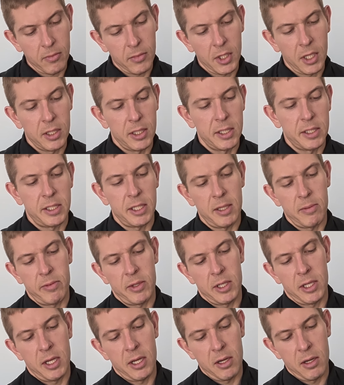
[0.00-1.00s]
And then same
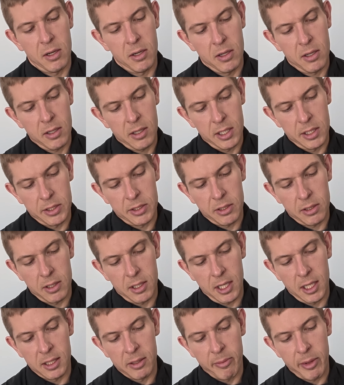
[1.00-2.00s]
thing here, insert it
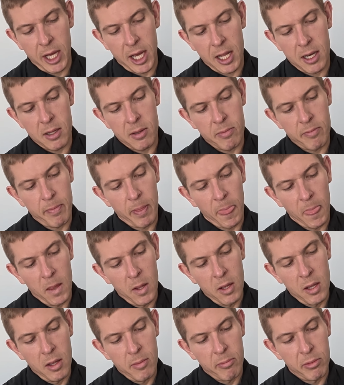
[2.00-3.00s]
on the bottom,
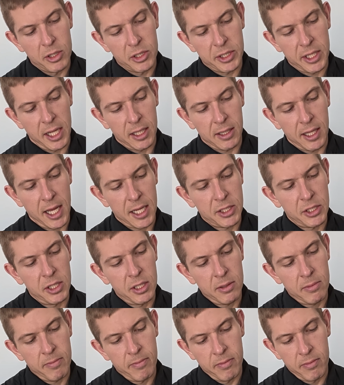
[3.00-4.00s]
push that latch
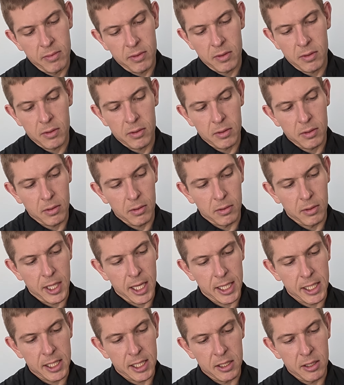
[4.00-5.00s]
in,
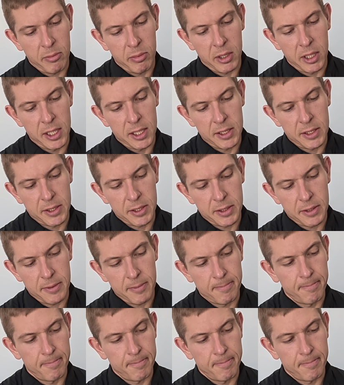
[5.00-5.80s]
lock it into place.